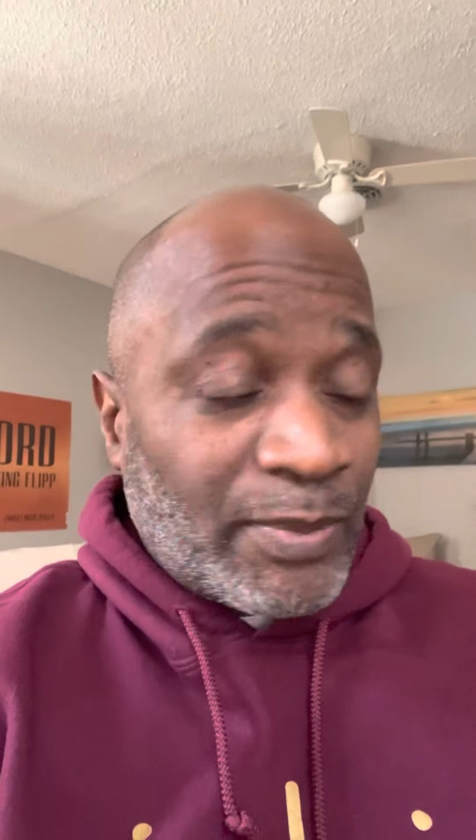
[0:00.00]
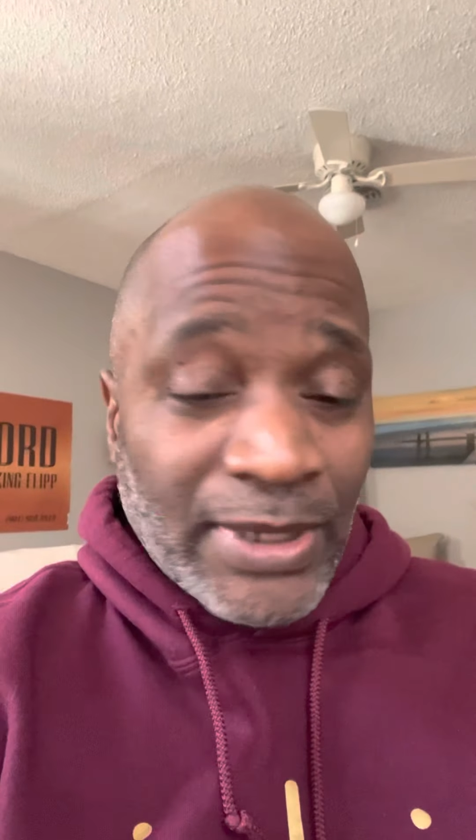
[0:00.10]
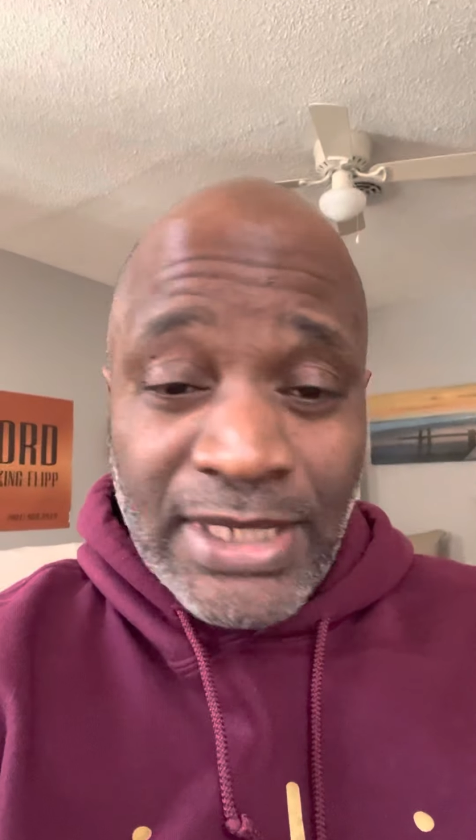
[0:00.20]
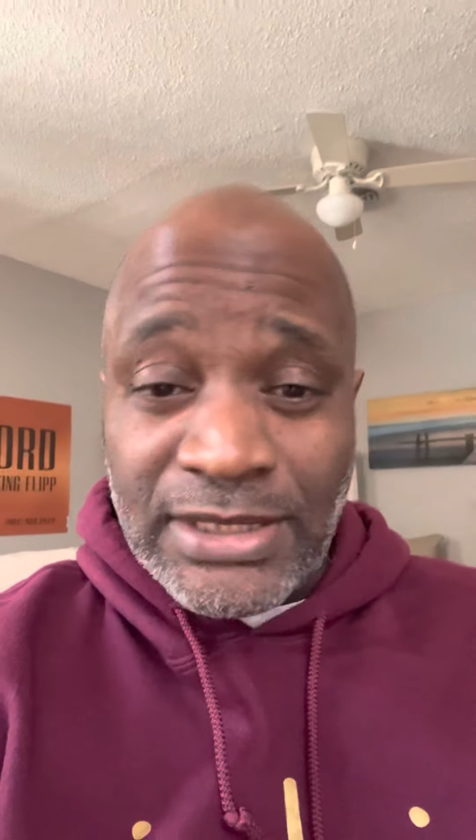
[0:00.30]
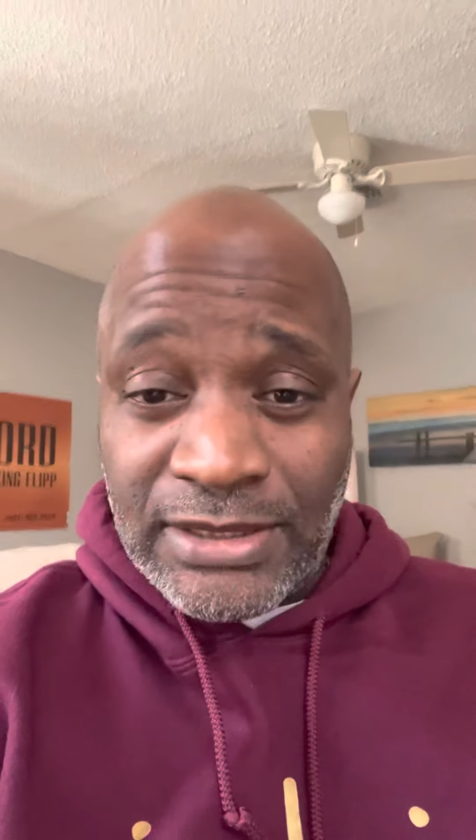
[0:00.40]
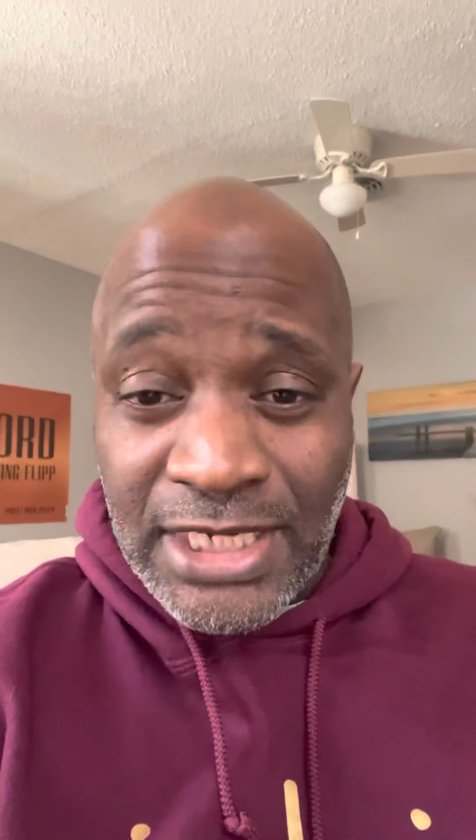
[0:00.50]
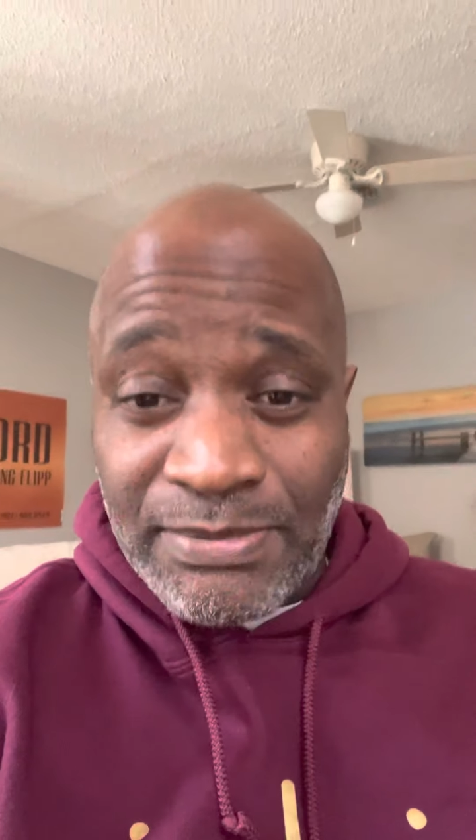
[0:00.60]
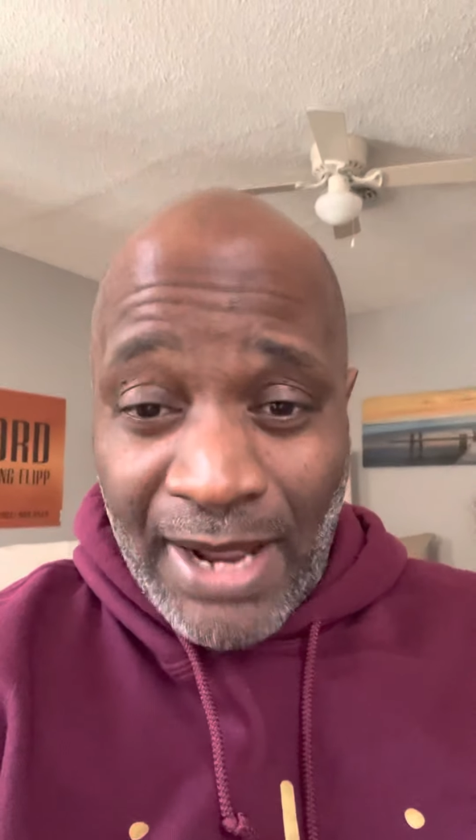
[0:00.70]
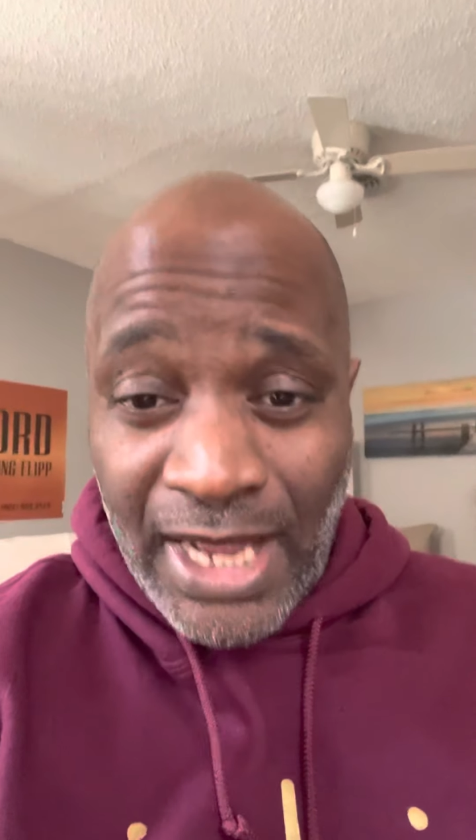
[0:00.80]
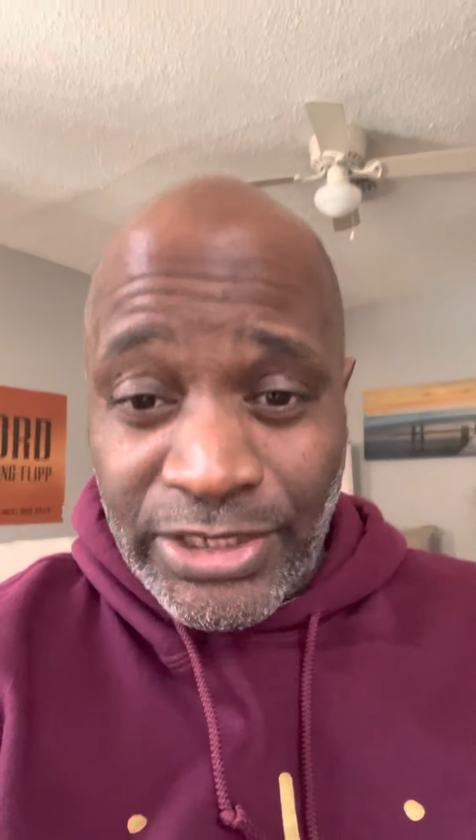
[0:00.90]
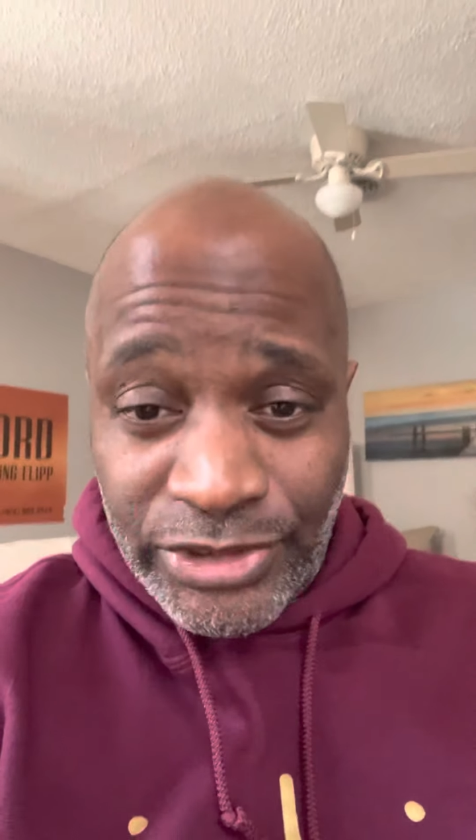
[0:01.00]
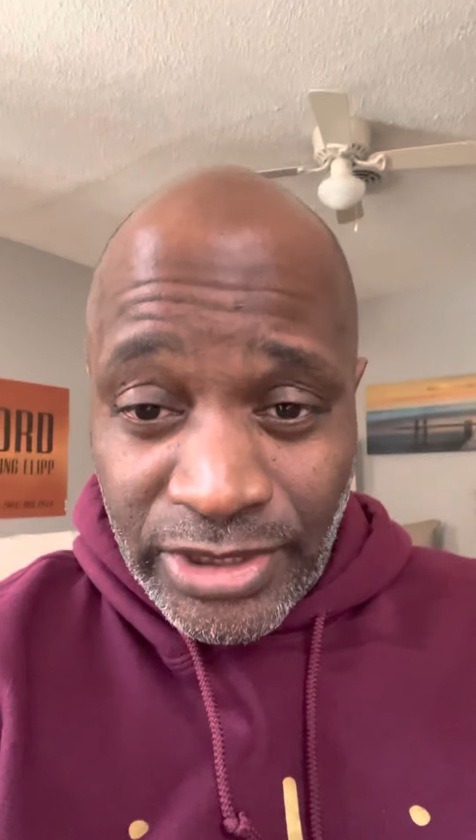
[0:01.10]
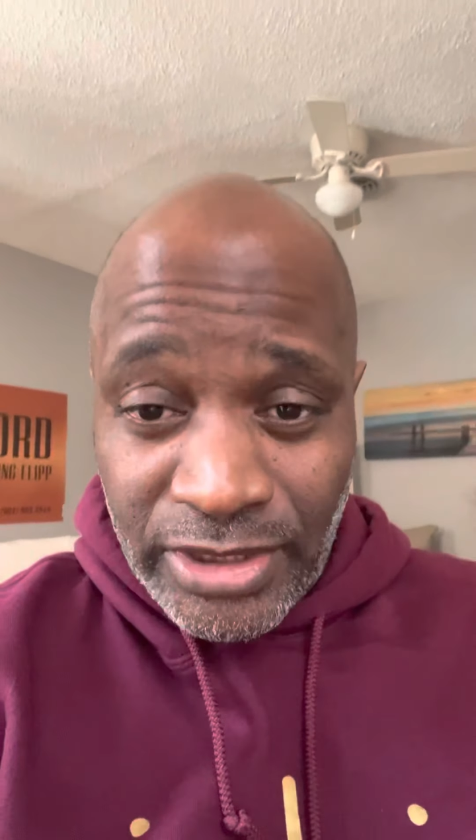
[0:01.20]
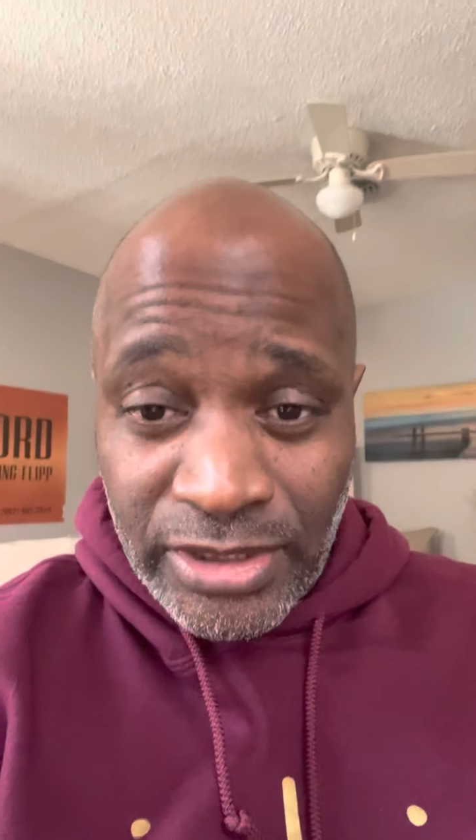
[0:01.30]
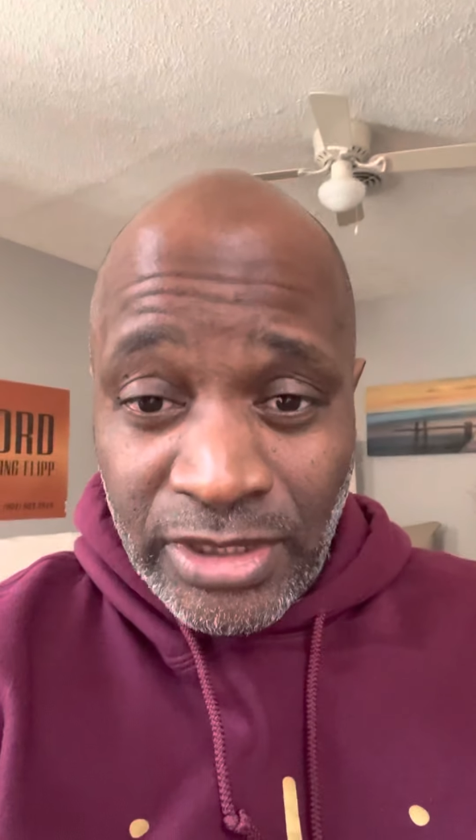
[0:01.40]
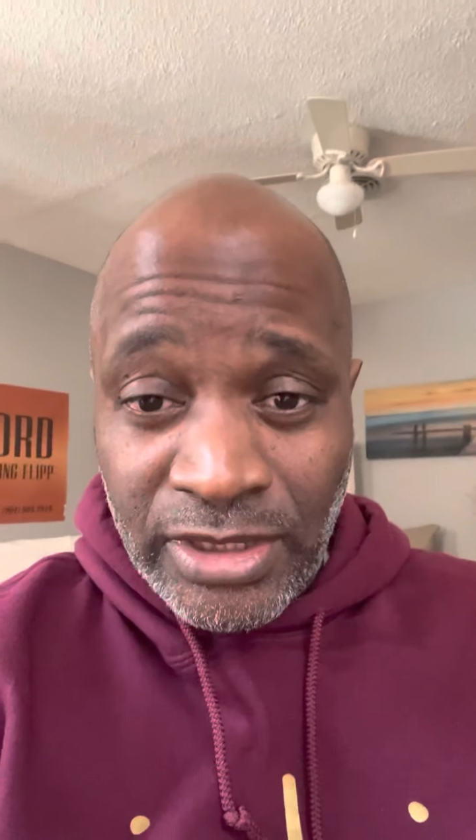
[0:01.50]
place. That's my agenda.